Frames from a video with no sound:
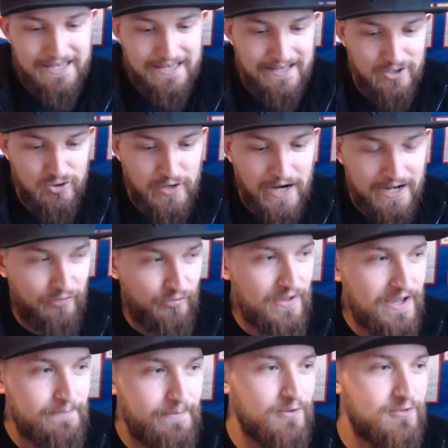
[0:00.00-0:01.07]
You got to think
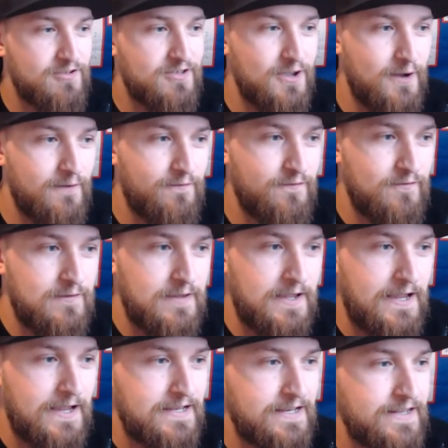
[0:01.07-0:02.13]
about stuff,
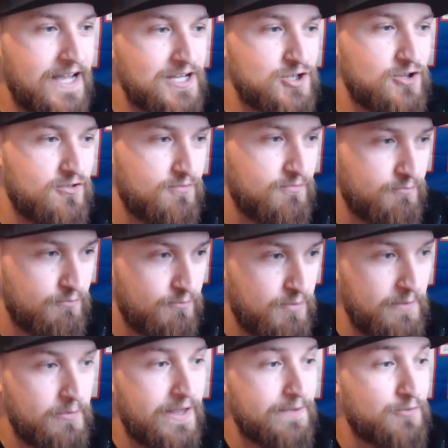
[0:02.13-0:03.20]
and not just people
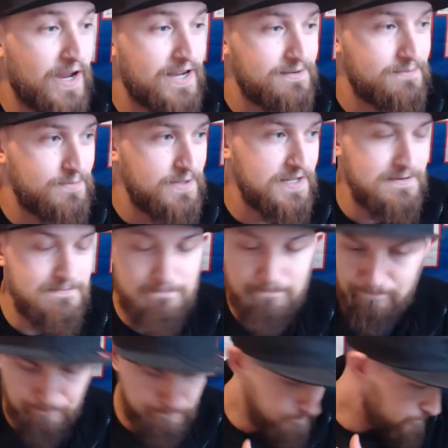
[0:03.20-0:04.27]
like Brandon Beane,
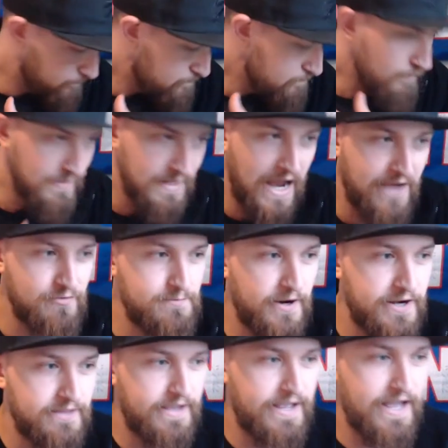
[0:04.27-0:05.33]
everybody. Like, I